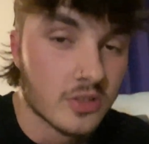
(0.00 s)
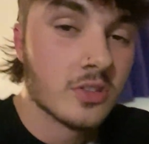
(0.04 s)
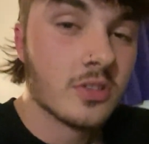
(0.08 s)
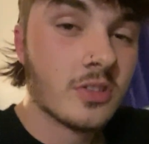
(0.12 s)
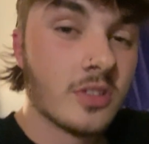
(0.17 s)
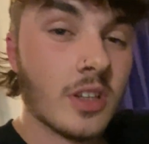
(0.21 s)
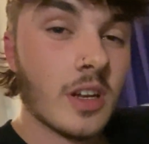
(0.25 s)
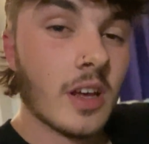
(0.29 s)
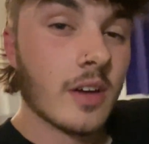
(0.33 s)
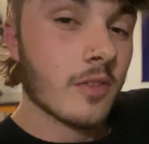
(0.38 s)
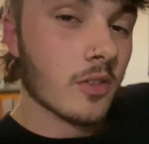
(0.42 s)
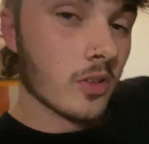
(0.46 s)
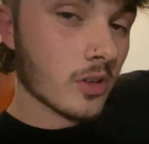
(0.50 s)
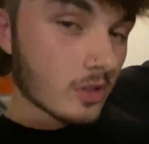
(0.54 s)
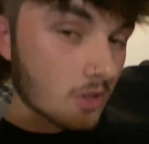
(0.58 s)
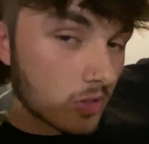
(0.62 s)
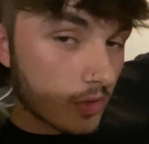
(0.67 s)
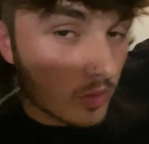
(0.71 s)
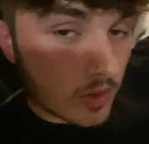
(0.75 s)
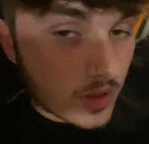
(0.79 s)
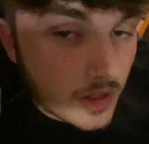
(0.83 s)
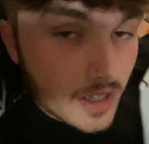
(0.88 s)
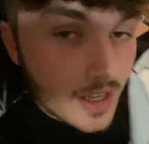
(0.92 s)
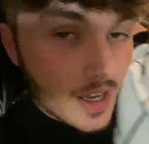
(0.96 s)
Never
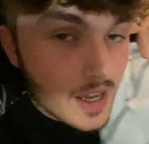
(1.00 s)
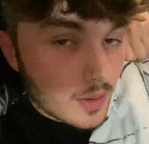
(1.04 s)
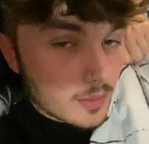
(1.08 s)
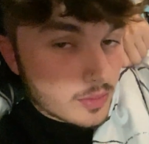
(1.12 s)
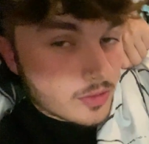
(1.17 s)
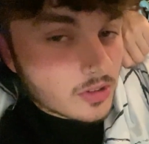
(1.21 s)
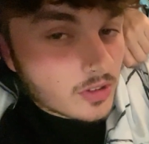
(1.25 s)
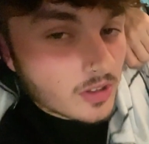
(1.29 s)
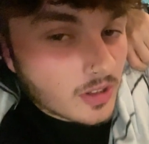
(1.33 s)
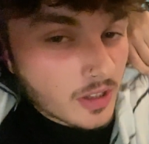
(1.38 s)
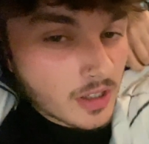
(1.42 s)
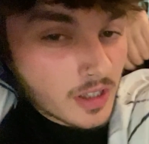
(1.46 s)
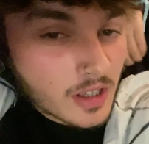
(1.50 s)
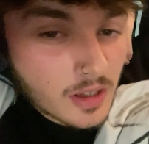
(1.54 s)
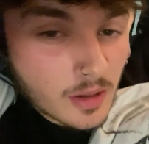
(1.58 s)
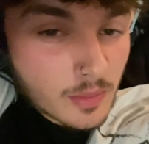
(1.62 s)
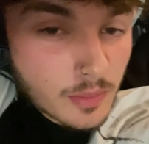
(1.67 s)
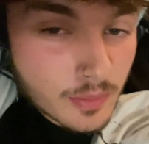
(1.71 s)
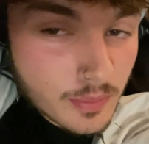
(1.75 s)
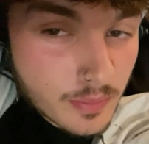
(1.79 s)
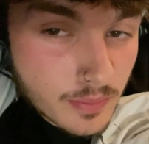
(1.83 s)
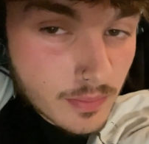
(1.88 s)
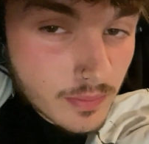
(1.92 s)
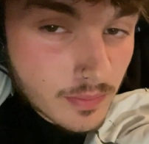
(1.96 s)
gonna encapsulate it,
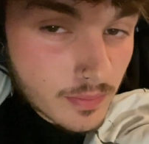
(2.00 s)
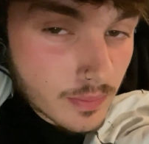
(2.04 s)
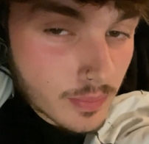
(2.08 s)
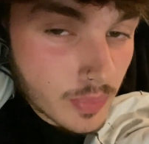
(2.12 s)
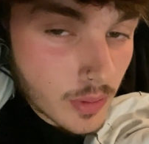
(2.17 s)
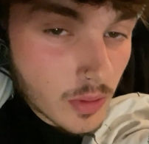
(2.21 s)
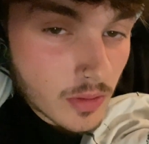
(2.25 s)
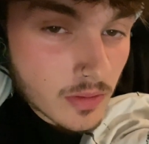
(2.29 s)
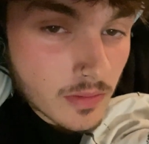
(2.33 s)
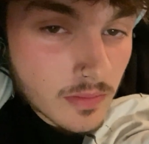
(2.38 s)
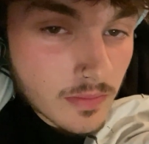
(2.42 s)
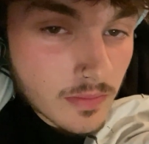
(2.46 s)
but